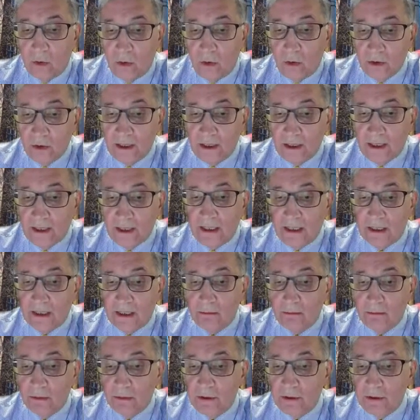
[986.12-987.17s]
online
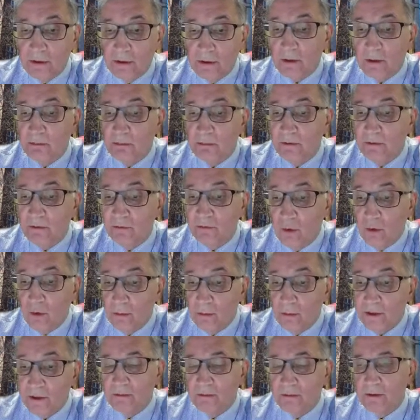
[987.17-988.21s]
mobility
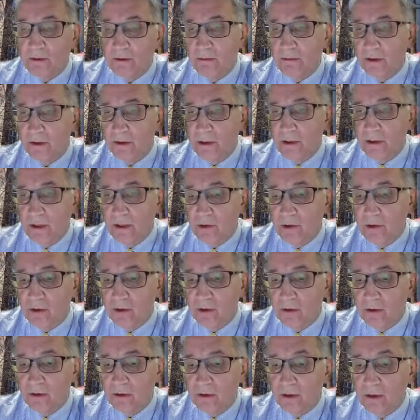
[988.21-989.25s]
performance
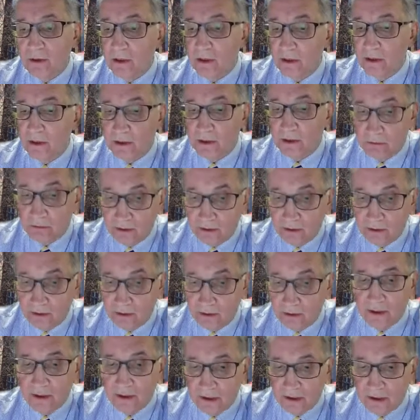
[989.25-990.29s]
optimizations is
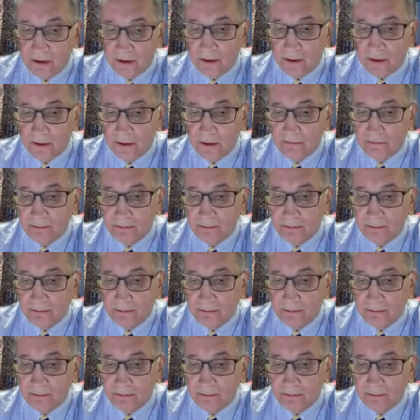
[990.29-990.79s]
really needed.